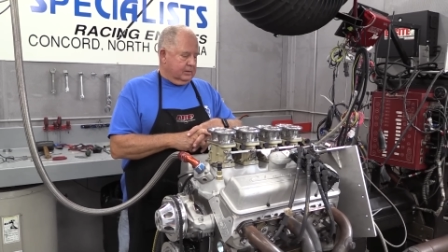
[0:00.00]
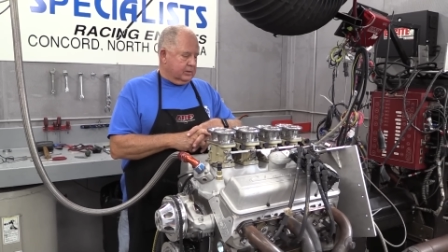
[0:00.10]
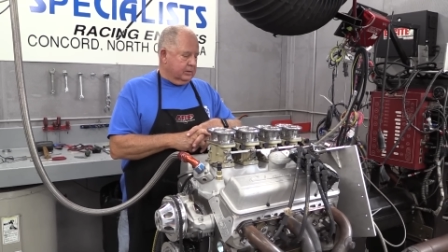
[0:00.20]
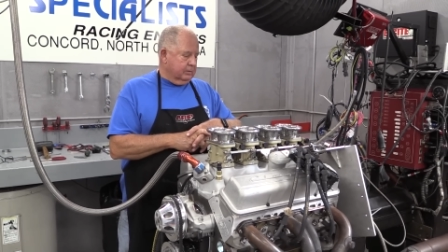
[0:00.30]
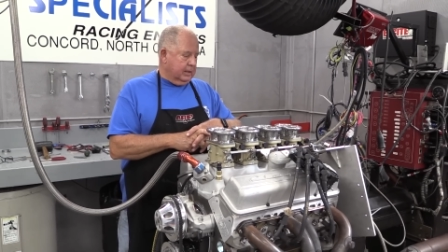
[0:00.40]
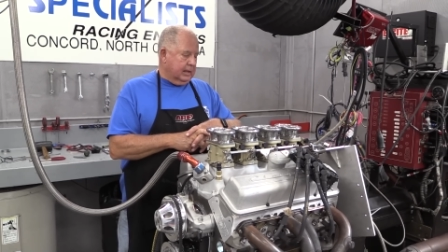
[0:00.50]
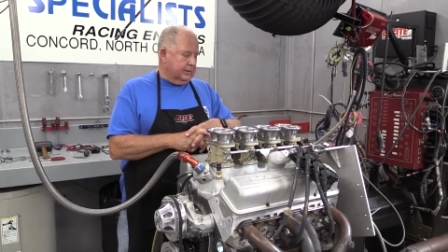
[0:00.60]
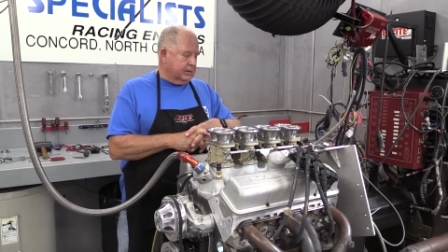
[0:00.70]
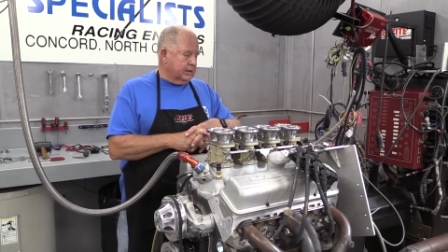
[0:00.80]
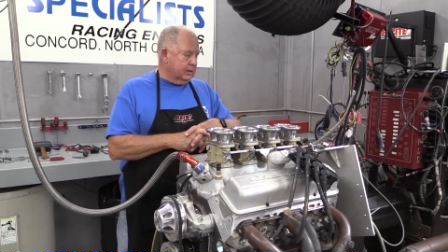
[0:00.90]
So
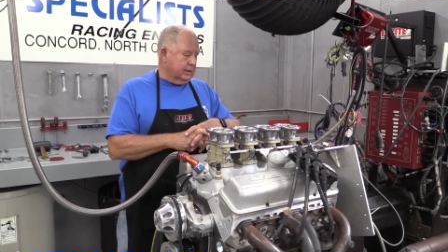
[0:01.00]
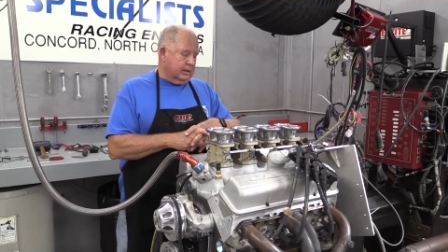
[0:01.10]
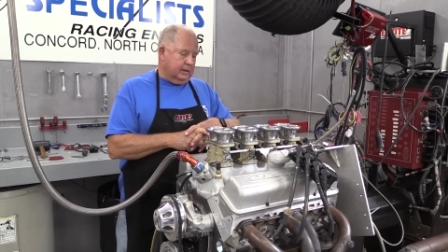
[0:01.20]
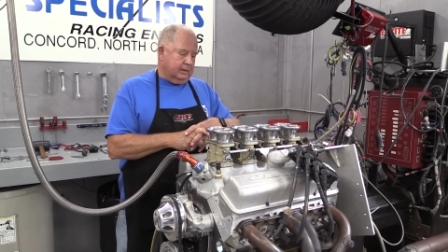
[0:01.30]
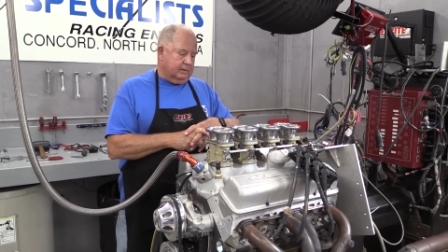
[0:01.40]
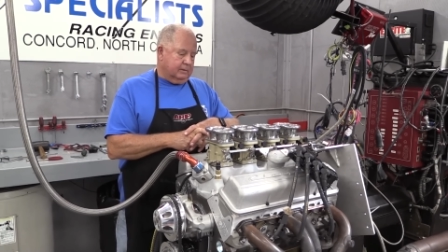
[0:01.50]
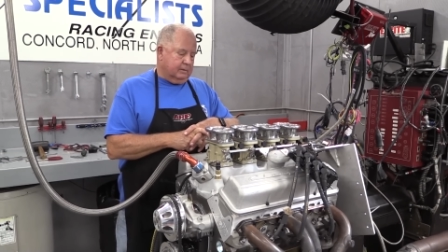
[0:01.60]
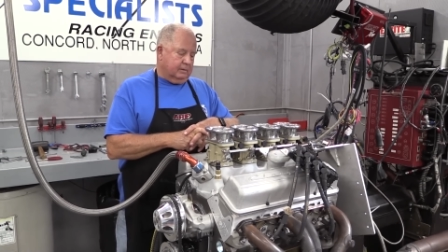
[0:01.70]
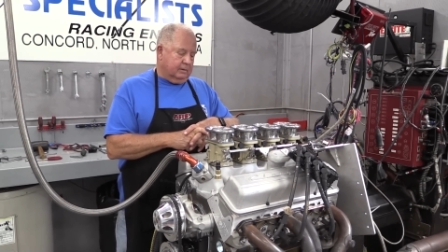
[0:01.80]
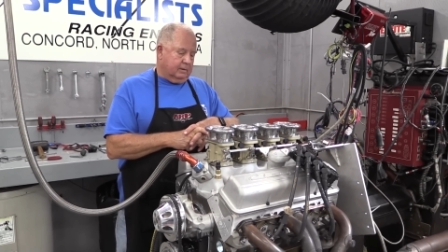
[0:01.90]
I think I
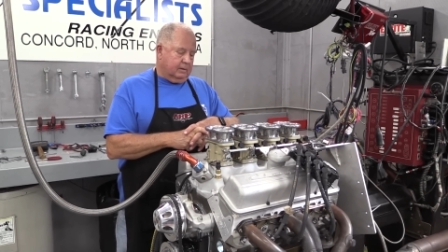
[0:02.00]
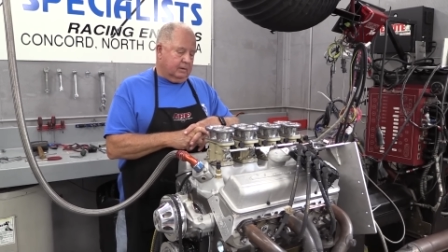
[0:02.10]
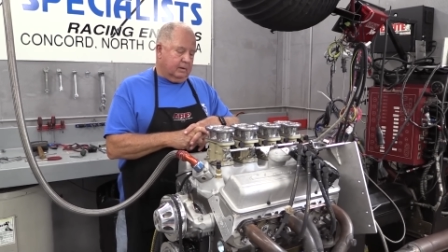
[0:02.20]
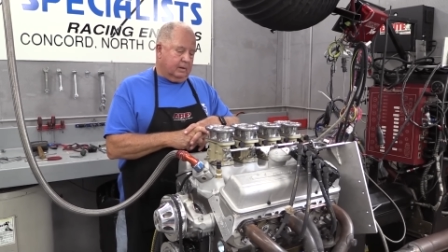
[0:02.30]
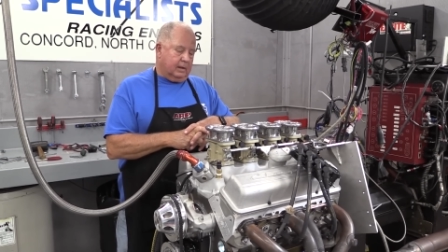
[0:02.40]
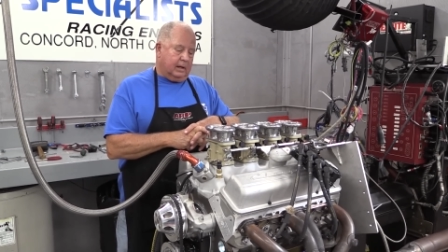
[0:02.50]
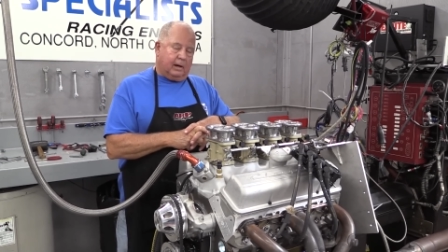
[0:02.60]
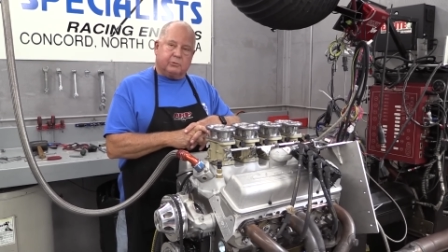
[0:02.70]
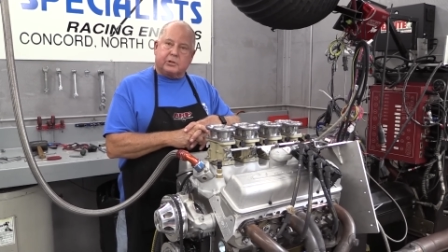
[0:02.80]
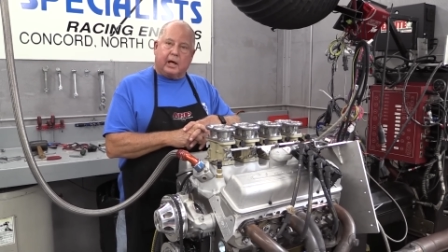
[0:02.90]

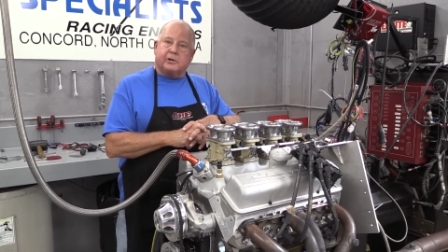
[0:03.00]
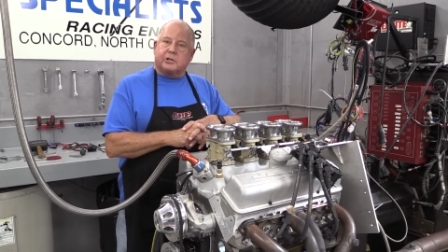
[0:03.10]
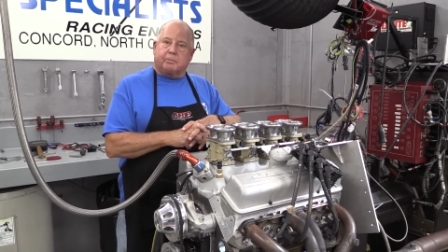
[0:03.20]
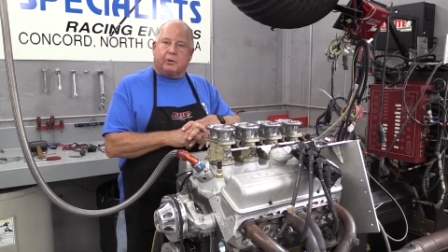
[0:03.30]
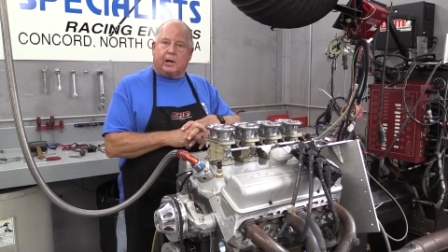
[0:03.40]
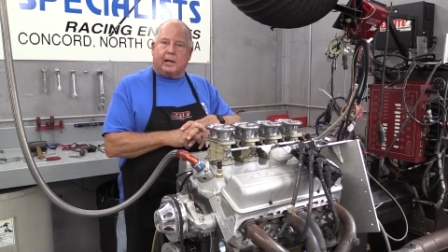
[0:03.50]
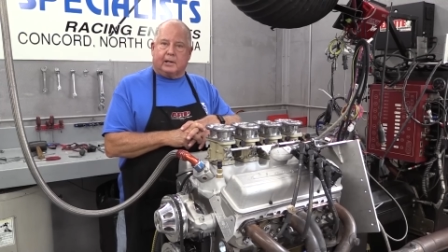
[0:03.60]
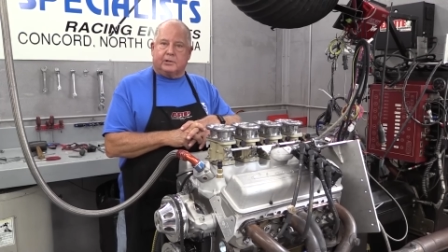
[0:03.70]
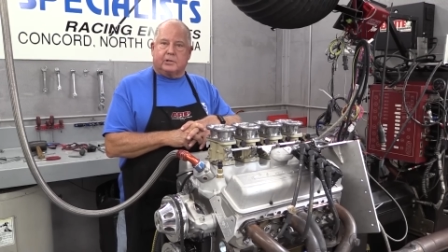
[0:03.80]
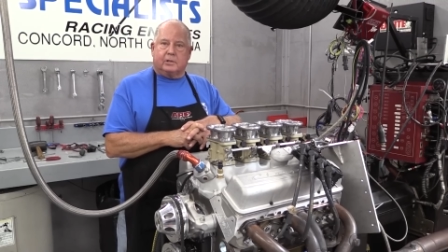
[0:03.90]
was kind of
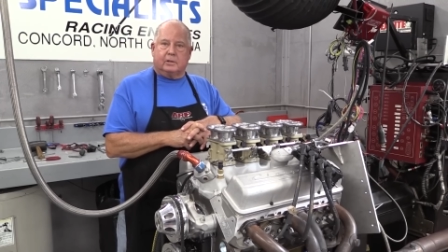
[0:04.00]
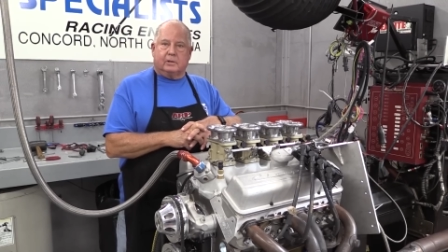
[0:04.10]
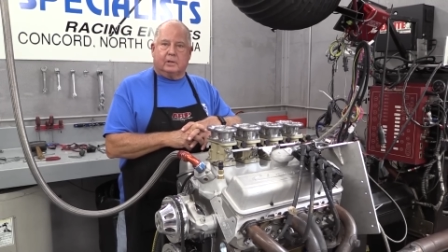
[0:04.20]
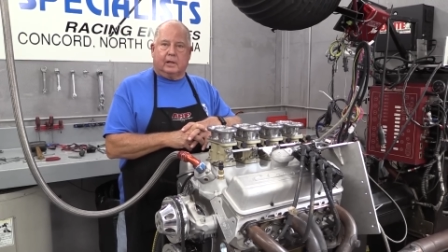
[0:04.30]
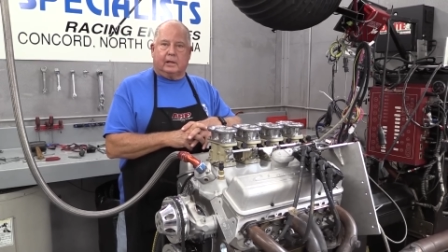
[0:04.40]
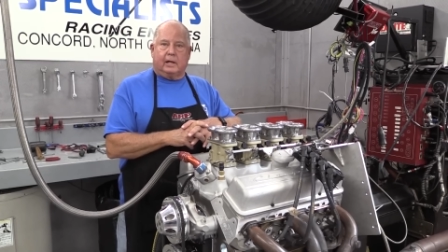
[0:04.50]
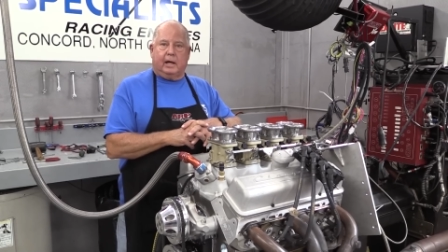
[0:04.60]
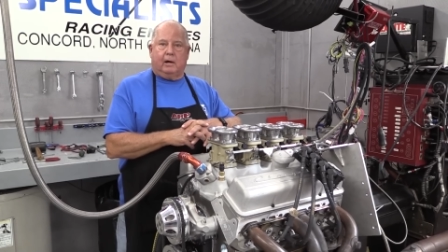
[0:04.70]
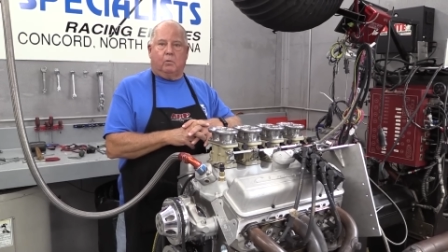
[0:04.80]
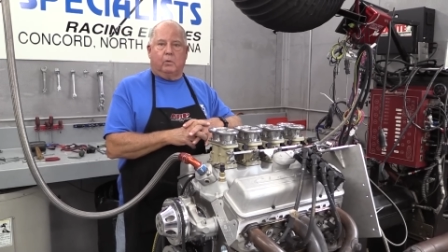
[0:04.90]
surprised at
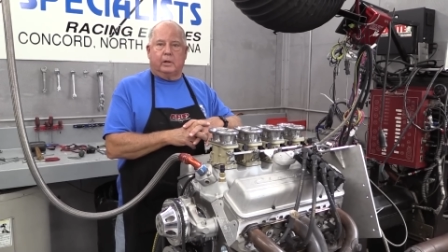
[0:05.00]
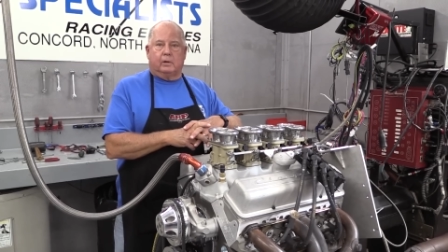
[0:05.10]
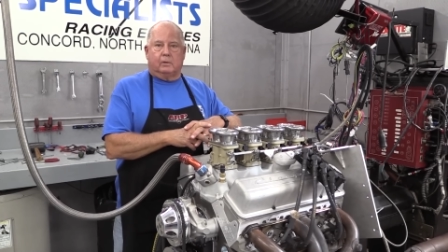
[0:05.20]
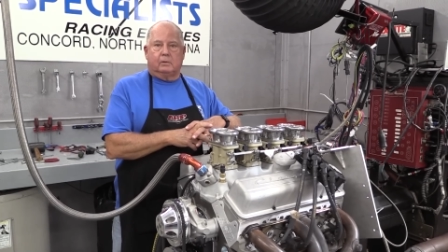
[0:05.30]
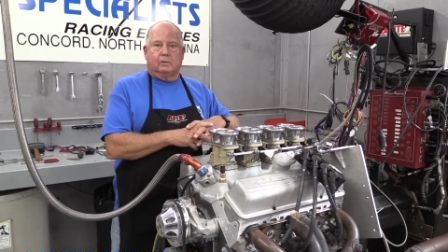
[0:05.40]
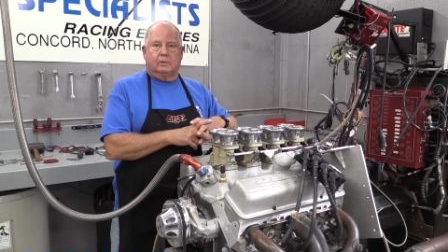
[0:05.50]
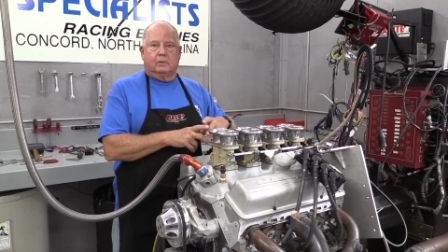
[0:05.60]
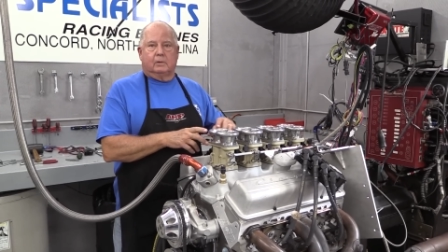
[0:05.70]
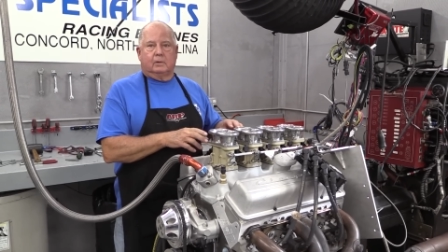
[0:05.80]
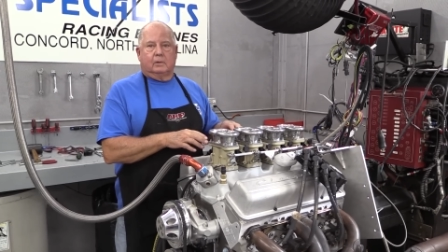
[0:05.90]
how well
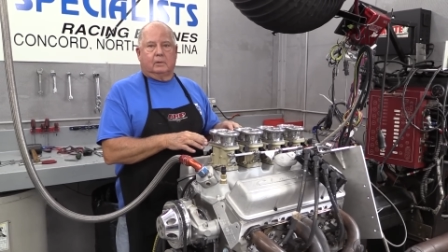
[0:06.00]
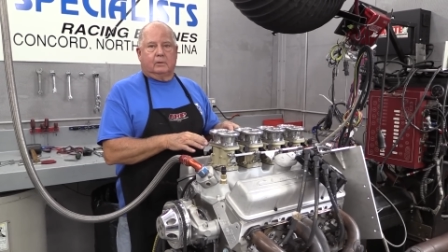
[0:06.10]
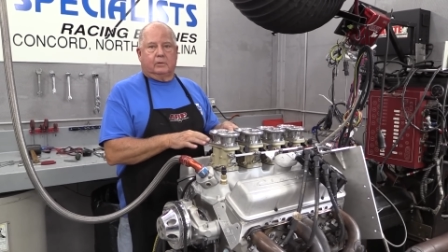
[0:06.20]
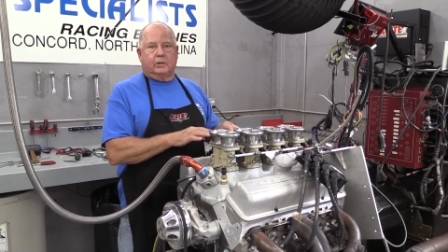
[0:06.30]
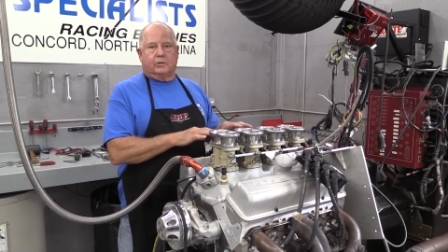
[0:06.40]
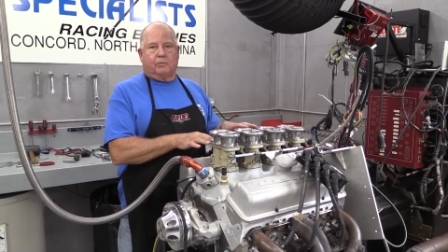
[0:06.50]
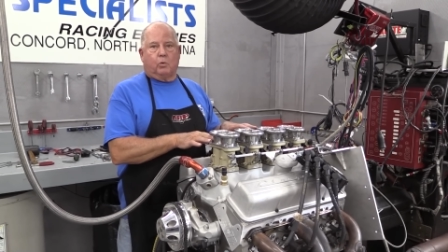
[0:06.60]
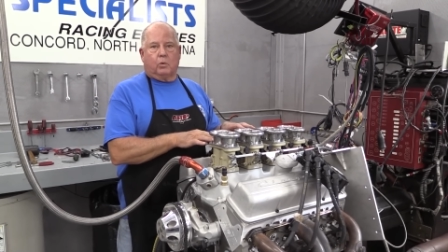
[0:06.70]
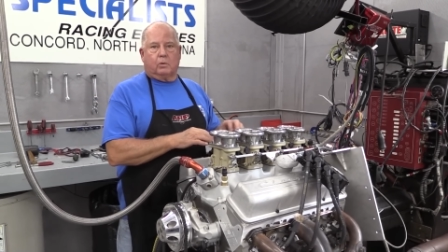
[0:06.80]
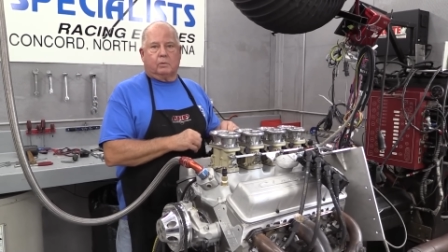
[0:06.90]
these
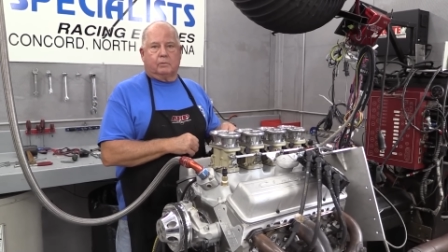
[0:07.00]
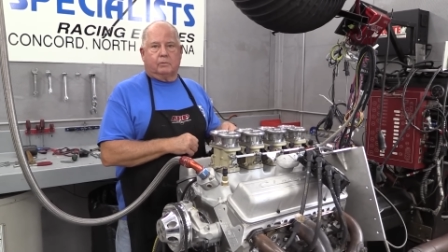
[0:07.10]
four